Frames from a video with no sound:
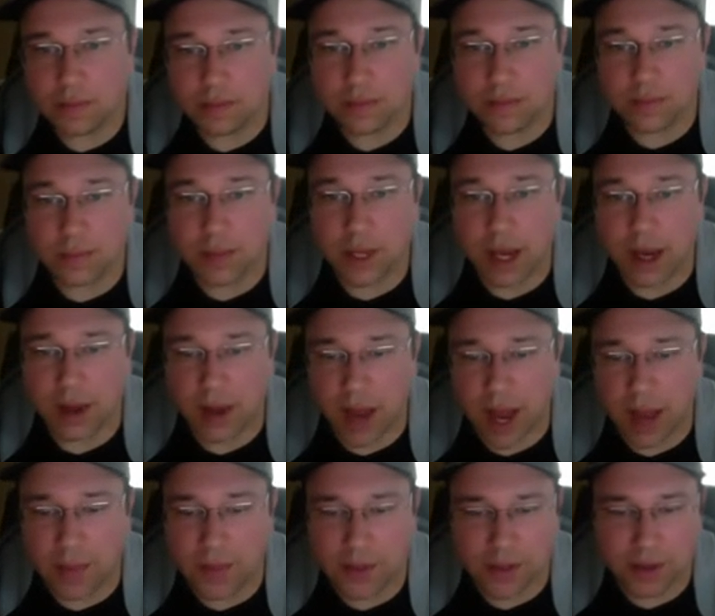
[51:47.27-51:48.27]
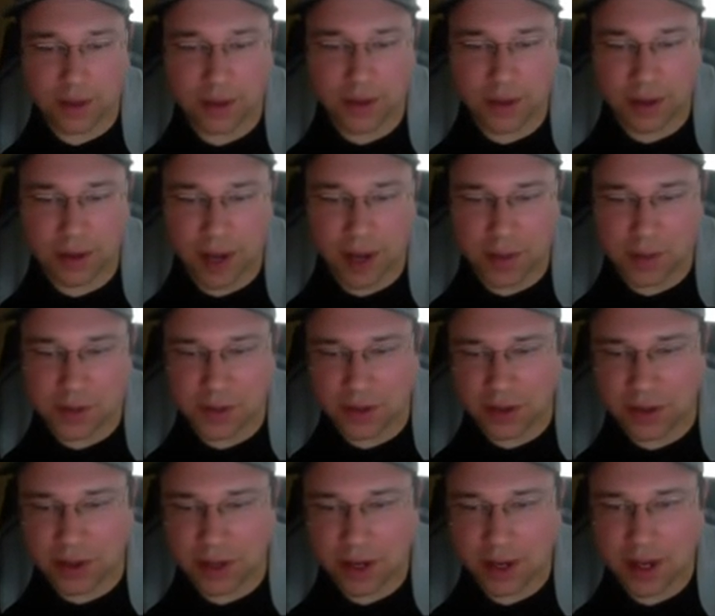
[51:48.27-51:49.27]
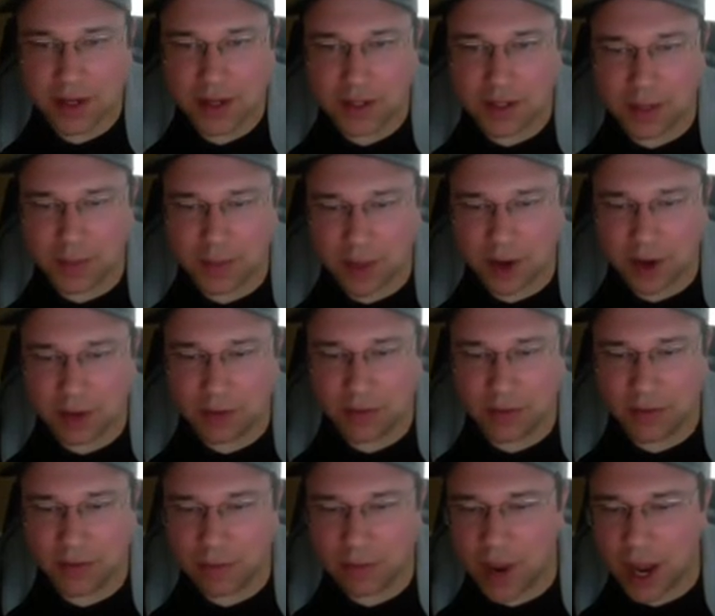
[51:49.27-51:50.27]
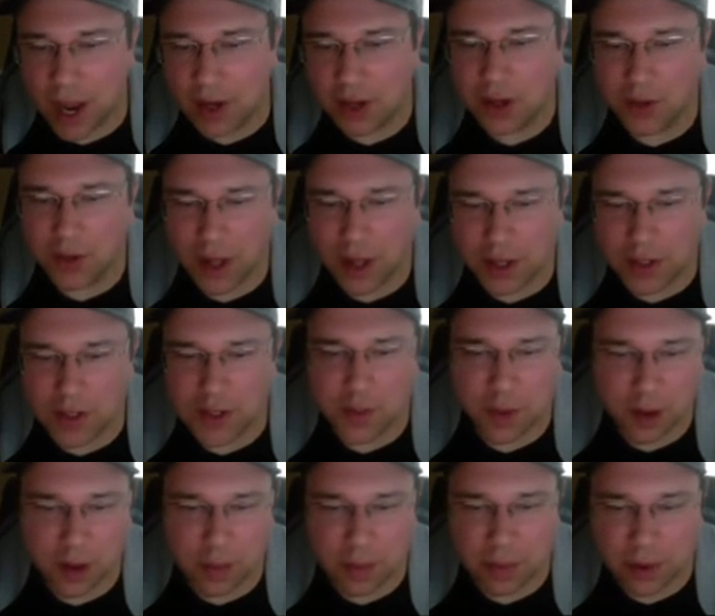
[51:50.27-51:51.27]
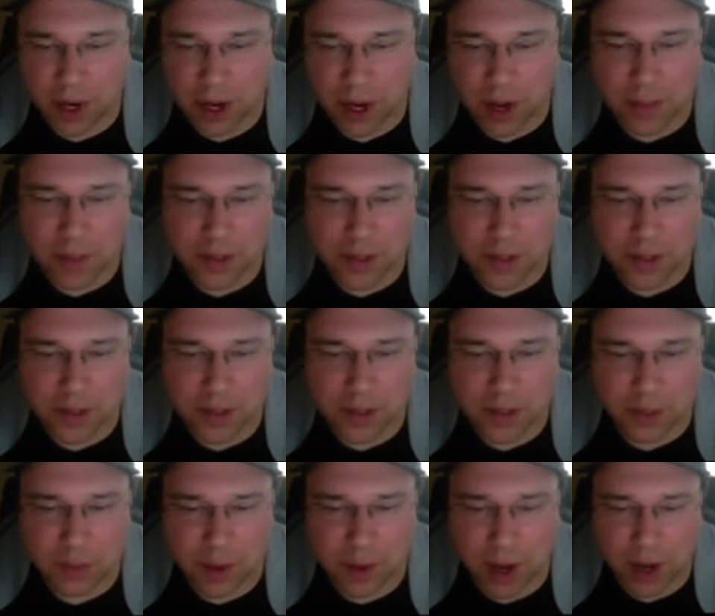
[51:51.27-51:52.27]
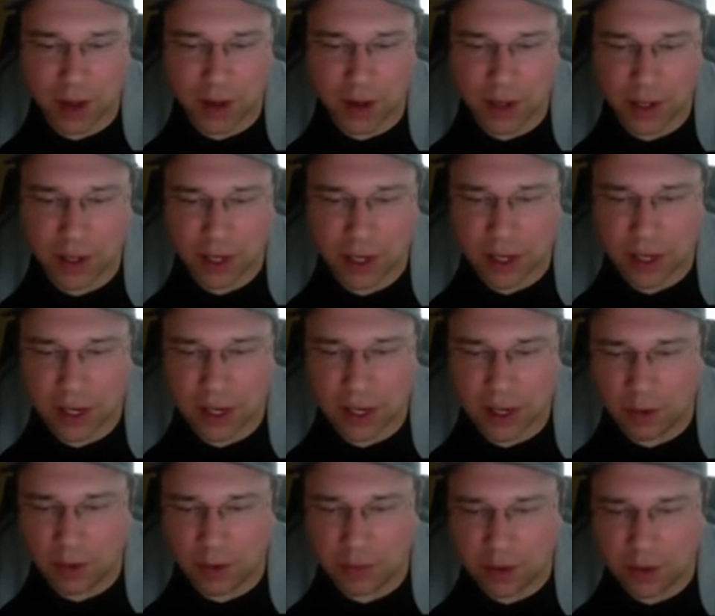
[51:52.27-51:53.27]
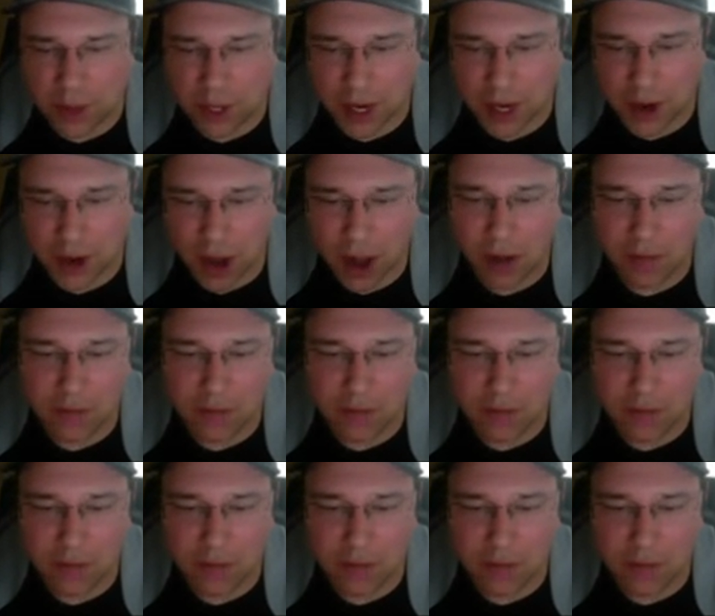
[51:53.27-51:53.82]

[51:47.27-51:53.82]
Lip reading: Yeah, absolutely. Something over from BetQL I just want to bring up as well before we get off.